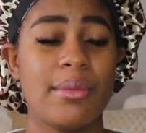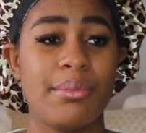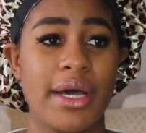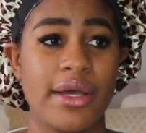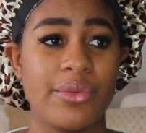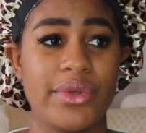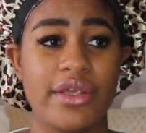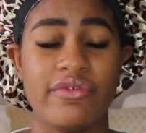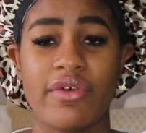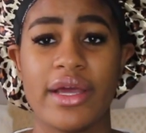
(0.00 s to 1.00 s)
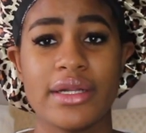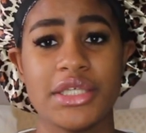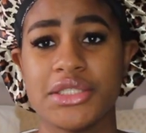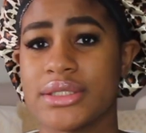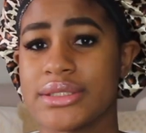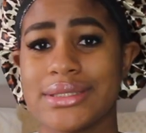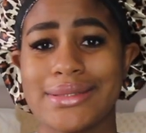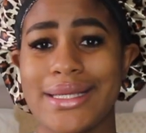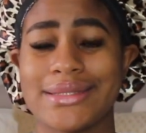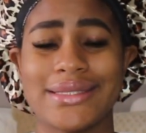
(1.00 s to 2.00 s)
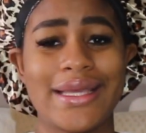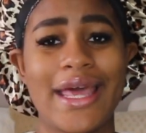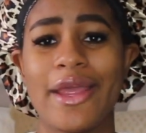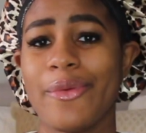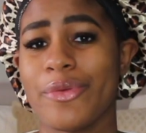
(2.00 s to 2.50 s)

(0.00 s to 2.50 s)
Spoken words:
but we finally just decided to get it.